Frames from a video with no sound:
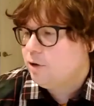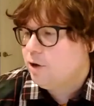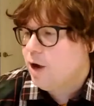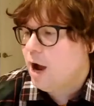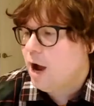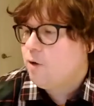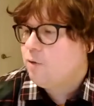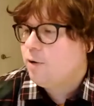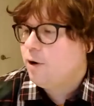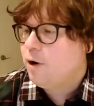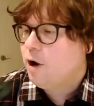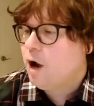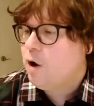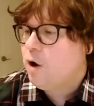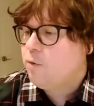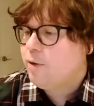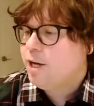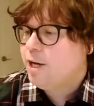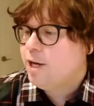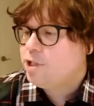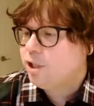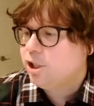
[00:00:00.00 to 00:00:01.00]

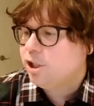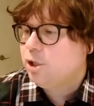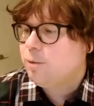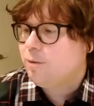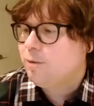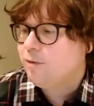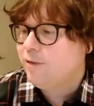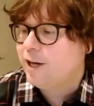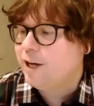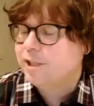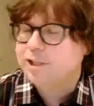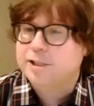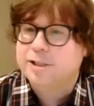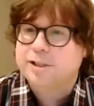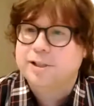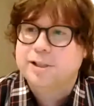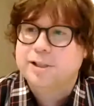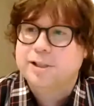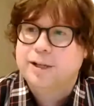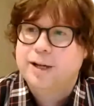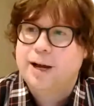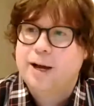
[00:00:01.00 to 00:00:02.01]
outreach to
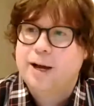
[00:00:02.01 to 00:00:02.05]
supervisors.